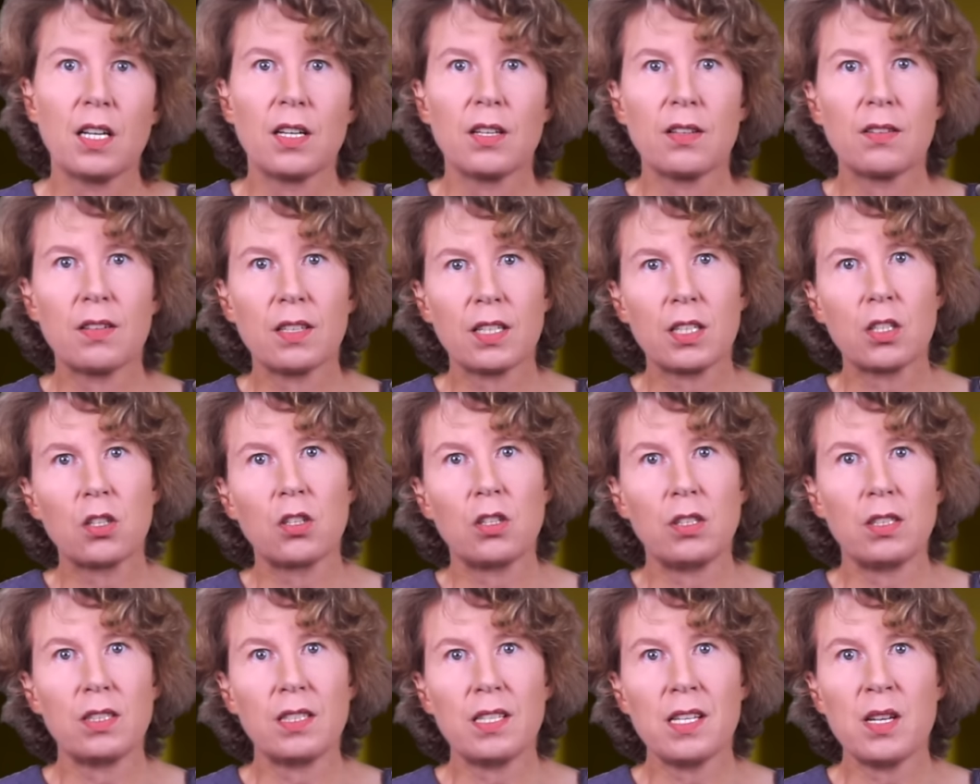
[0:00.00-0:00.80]
the
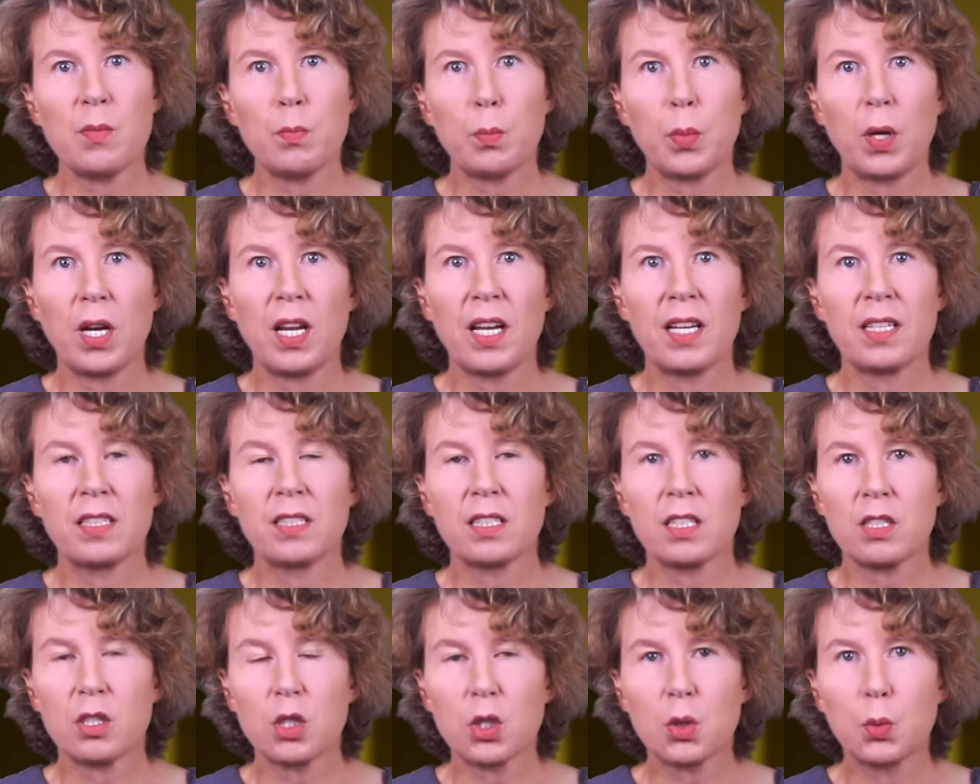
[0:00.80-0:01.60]
currently
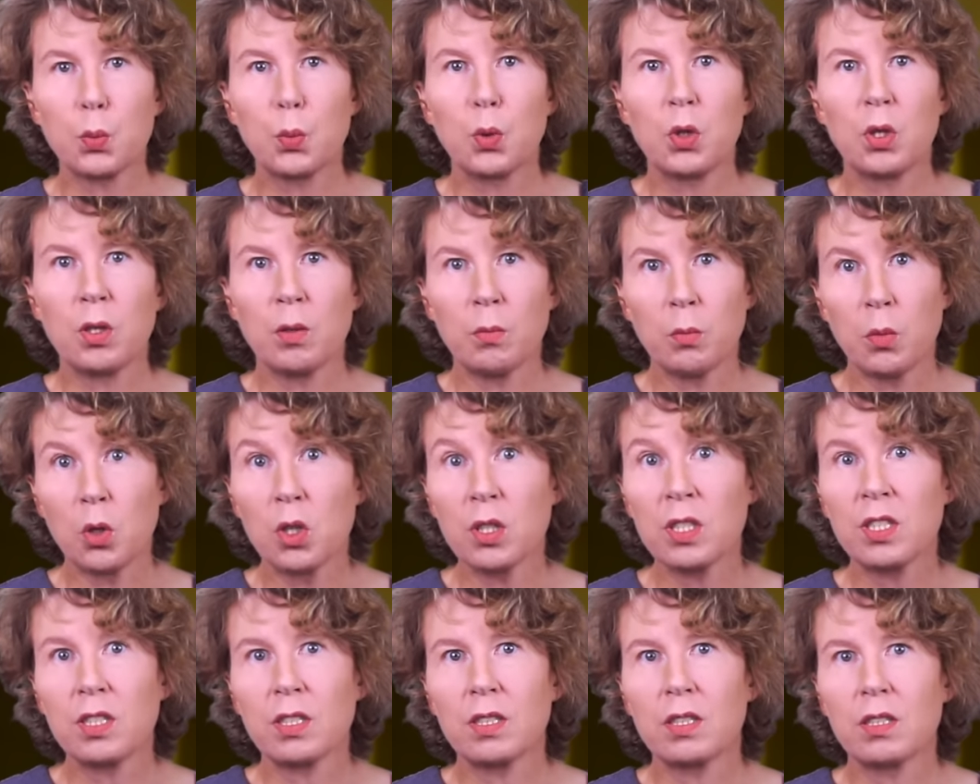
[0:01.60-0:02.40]
planned small
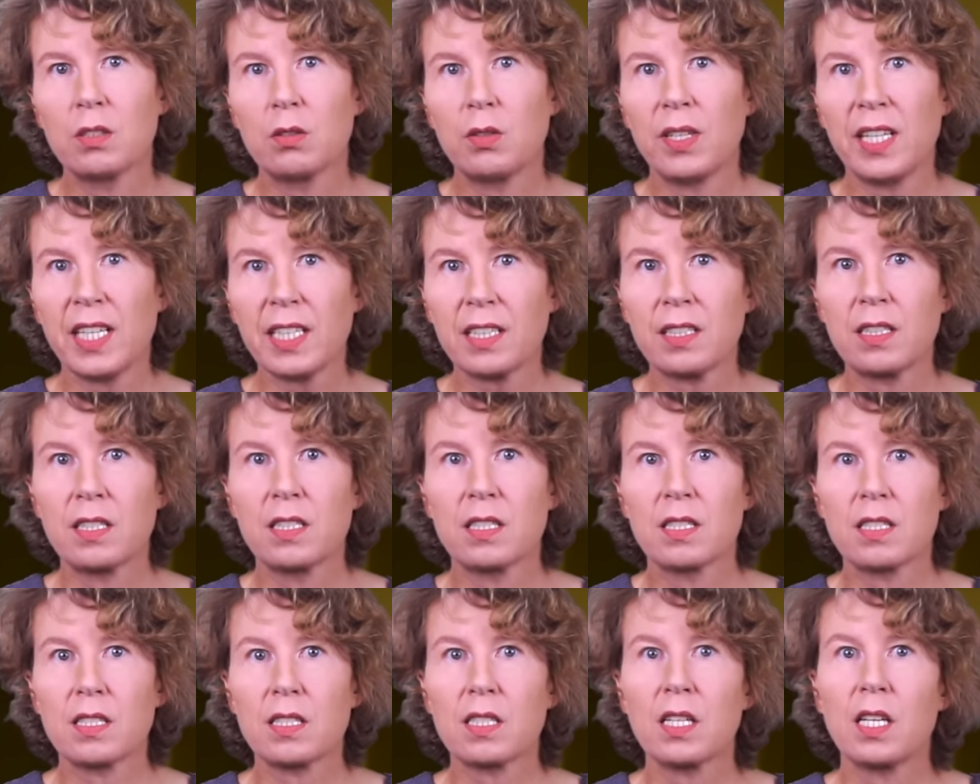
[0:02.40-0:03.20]
modular
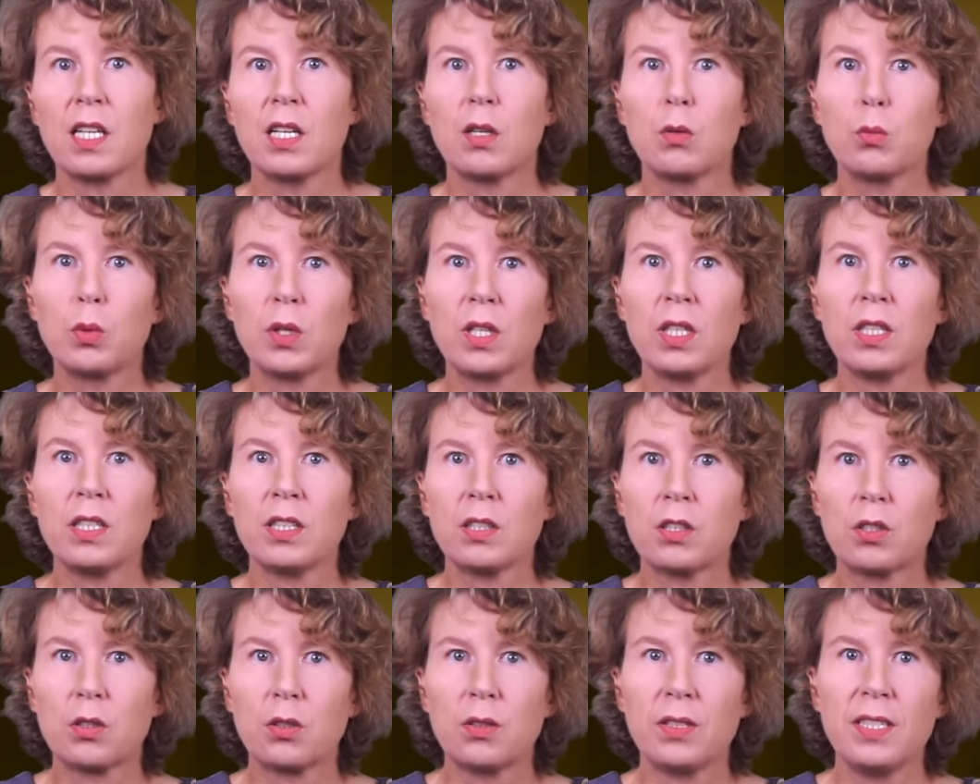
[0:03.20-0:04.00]
reactors will
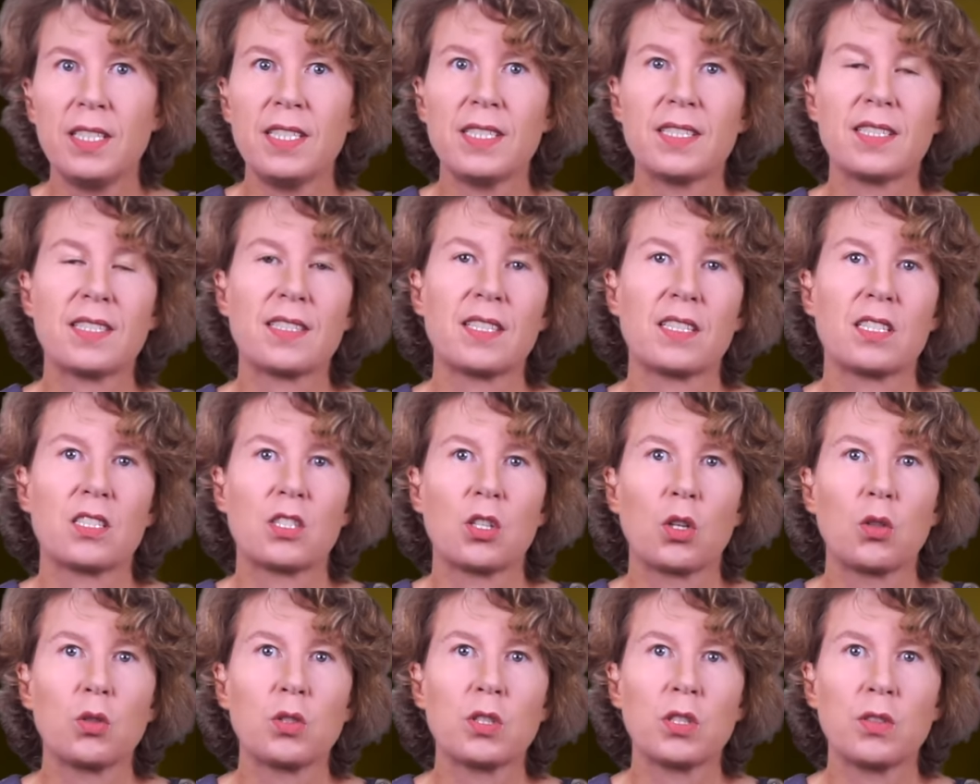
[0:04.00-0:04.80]
increase the
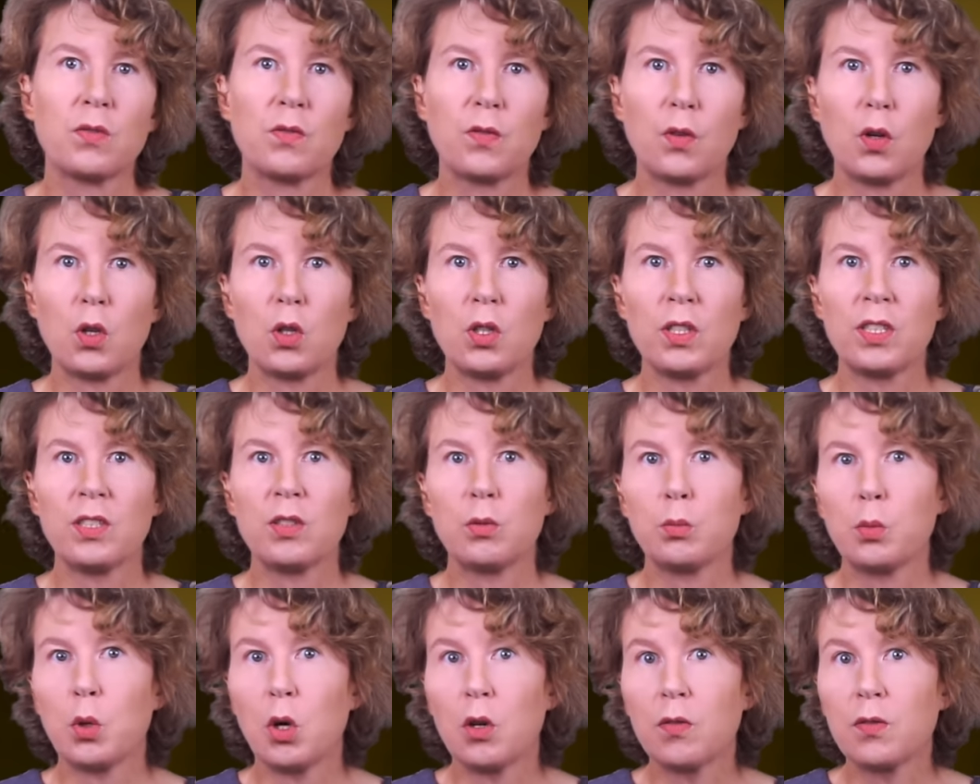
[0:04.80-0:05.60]
total
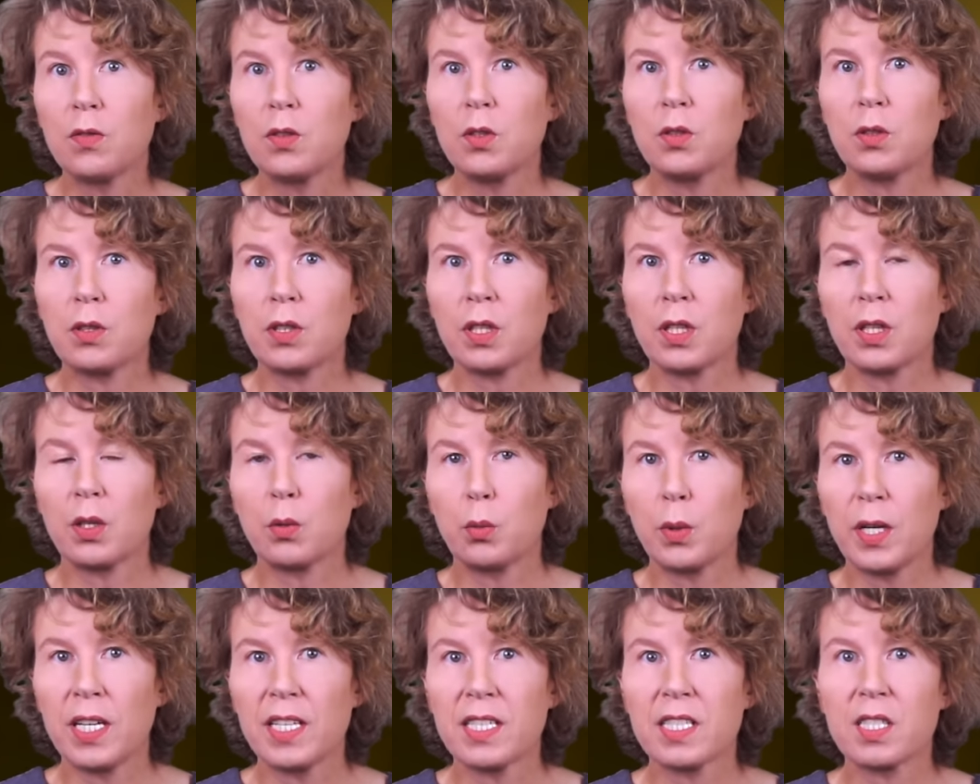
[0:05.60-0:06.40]
volume of nuclear
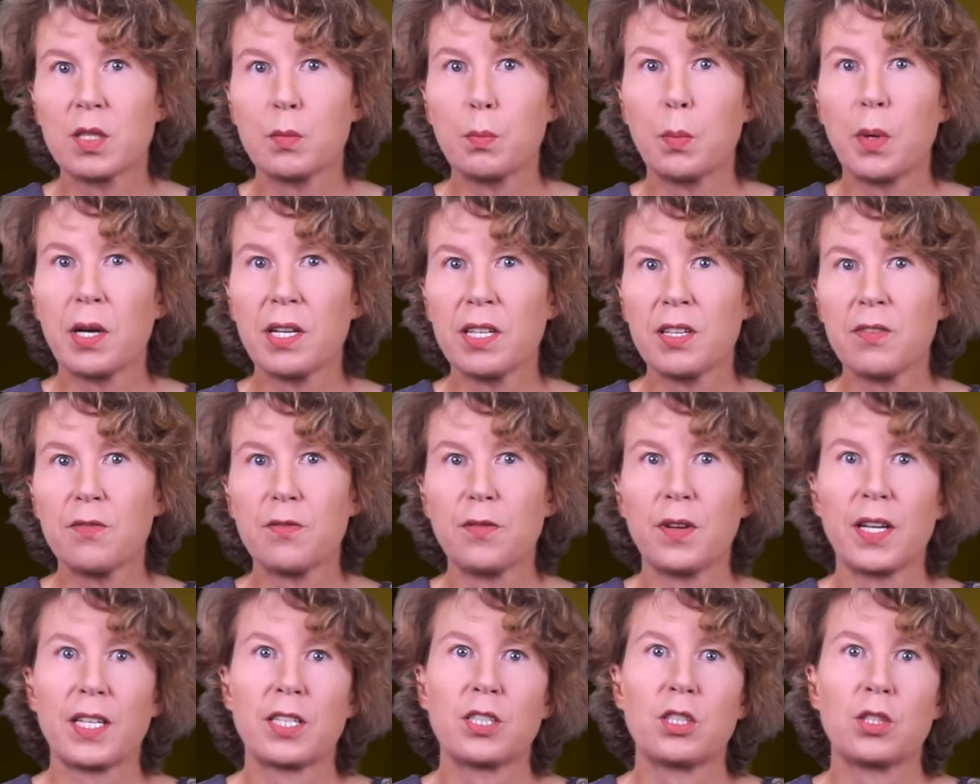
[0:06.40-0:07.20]
waste by a
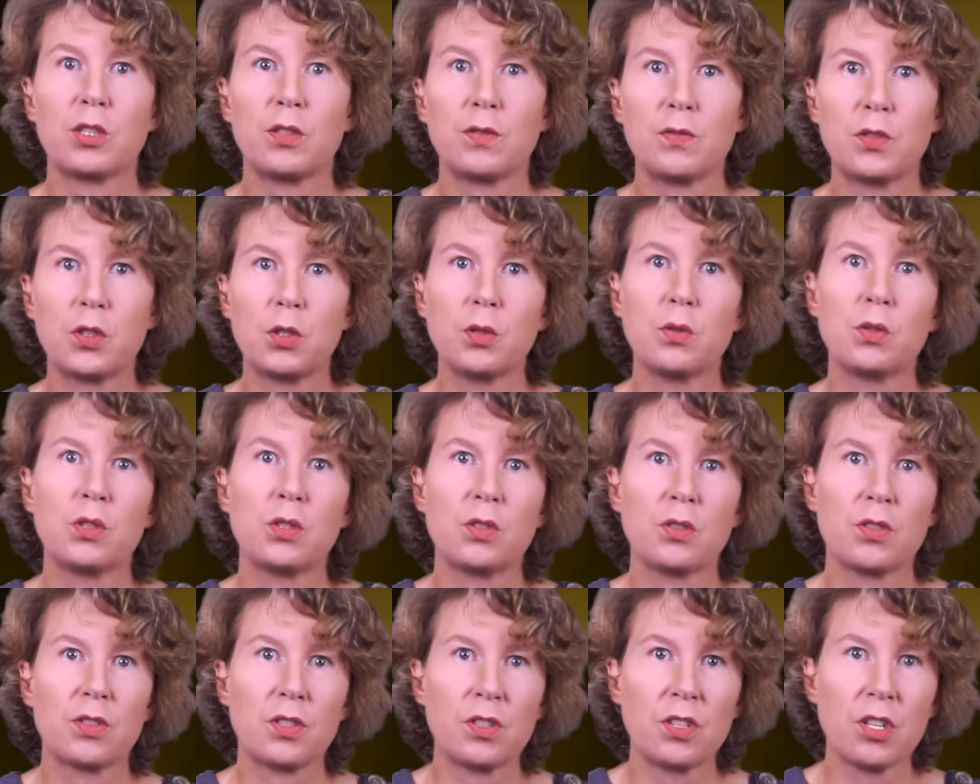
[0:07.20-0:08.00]
factor of 2
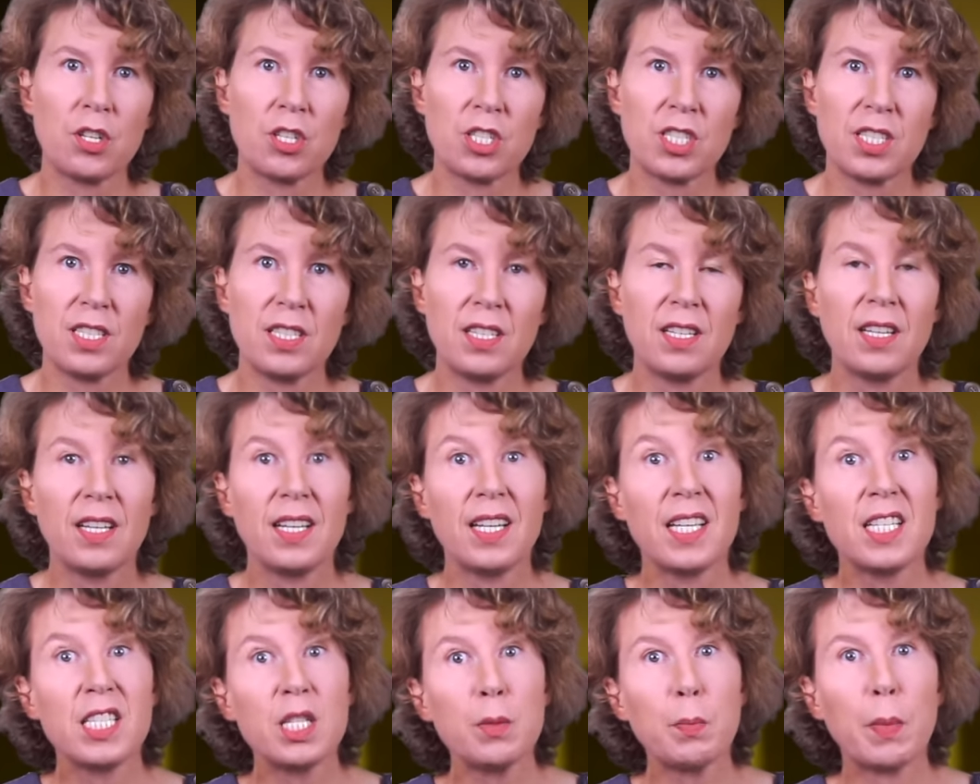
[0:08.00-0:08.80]
to 30,
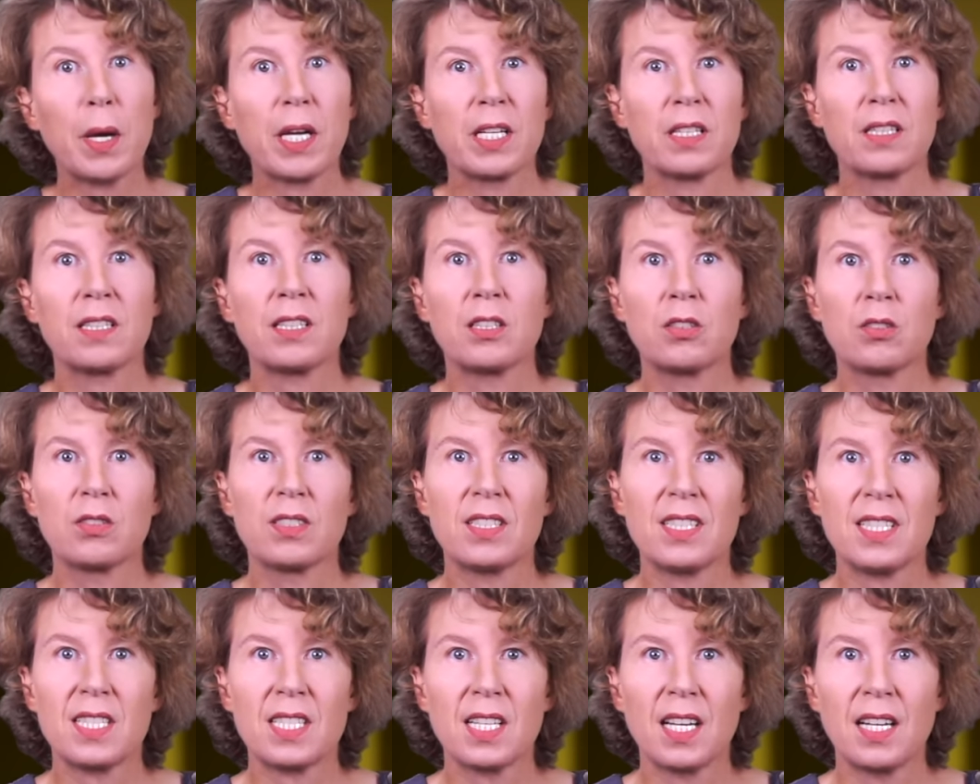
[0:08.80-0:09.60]
depending on
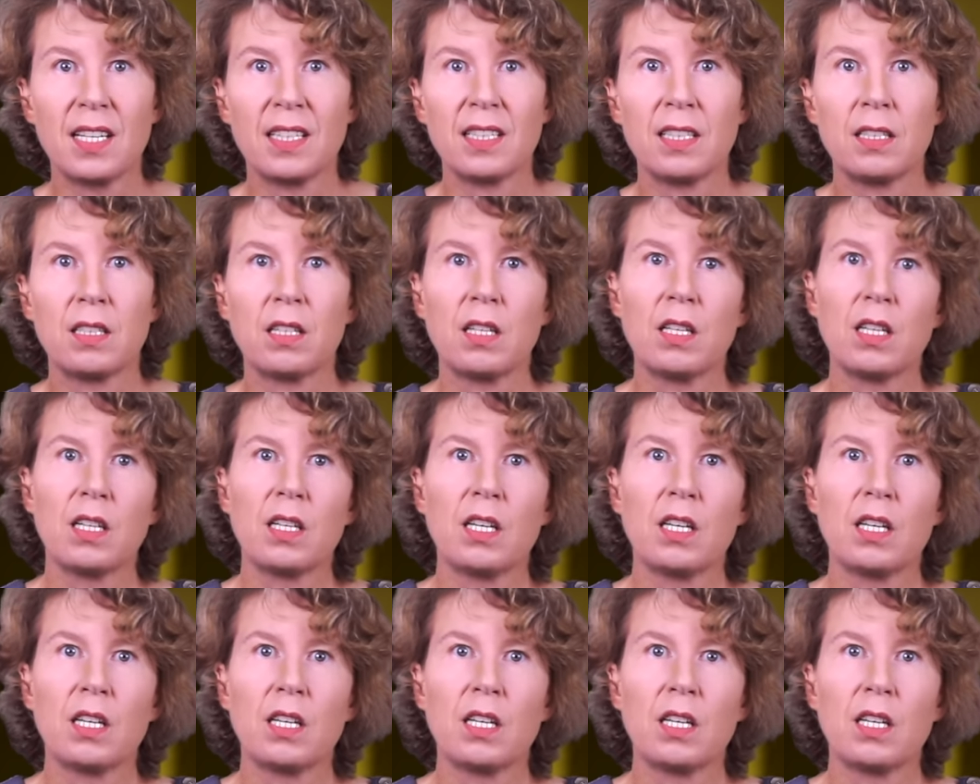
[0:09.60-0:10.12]
design.